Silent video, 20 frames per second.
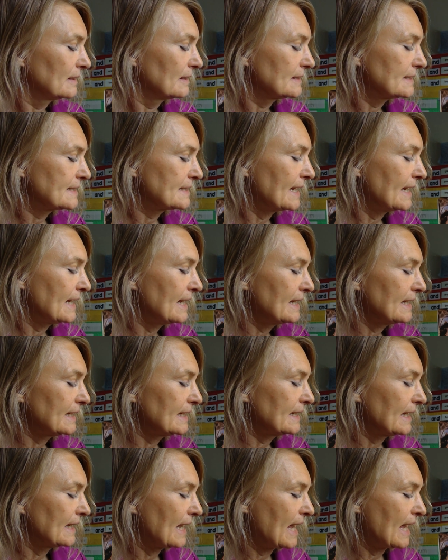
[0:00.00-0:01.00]

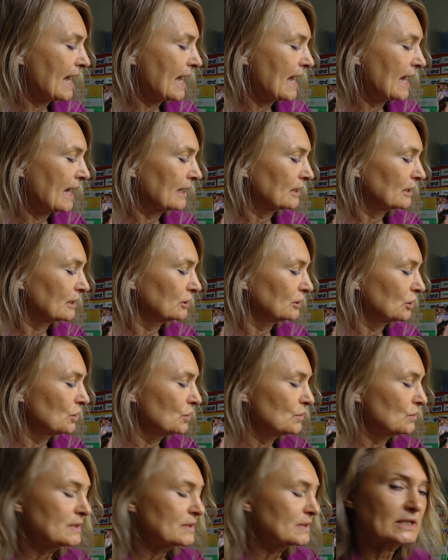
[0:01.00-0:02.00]
Take a
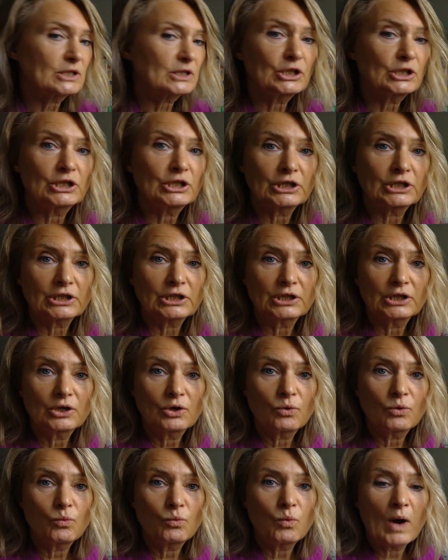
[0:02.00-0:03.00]
close look.
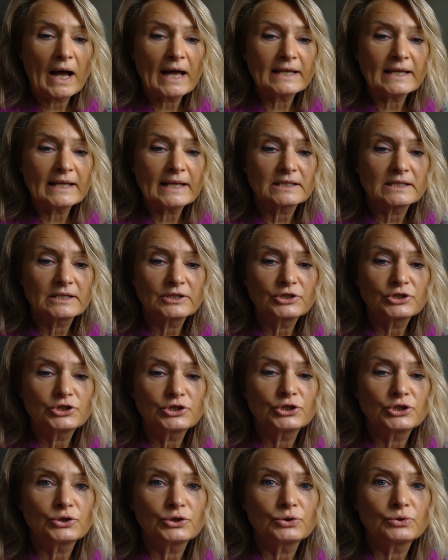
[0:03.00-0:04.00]
What
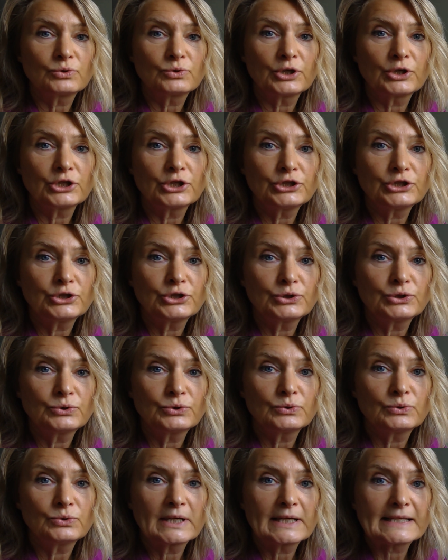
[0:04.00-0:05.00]
do
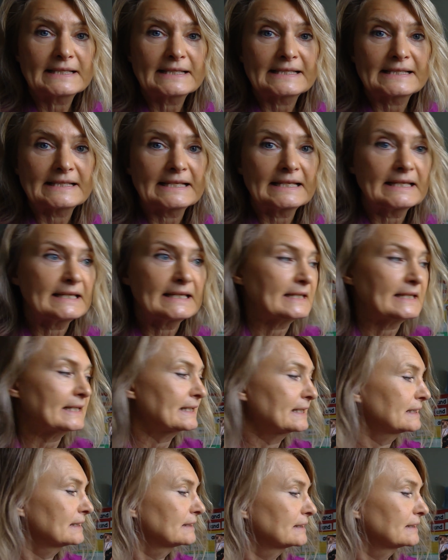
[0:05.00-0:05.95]
you see?